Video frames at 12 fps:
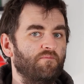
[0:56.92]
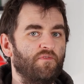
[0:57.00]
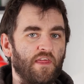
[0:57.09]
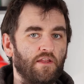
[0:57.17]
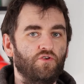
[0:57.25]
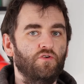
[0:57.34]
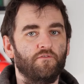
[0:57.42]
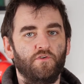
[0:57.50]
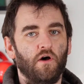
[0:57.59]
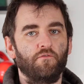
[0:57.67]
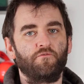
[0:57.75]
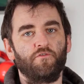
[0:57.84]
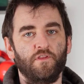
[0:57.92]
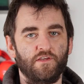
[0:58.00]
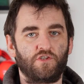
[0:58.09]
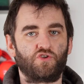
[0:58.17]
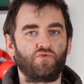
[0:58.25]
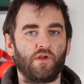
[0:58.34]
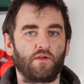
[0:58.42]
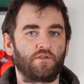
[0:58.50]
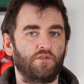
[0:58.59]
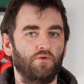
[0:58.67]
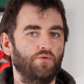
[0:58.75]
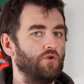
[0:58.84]
thing to have done for this trick.
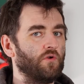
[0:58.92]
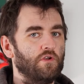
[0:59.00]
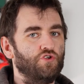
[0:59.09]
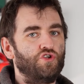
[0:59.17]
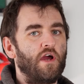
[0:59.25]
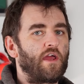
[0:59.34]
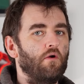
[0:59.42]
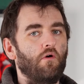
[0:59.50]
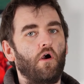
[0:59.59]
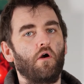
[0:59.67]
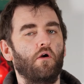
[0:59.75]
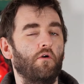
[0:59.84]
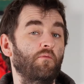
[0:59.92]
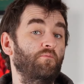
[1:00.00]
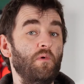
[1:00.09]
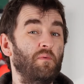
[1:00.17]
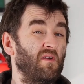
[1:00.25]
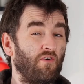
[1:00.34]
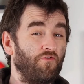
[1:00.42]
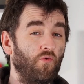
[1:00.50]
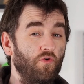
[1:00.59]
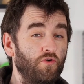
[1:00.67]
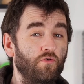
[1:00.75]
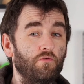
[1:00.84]
So you can check out maybe our
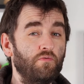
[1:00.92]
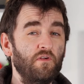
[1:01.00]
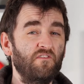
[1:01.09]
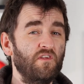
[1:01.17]
4-2-3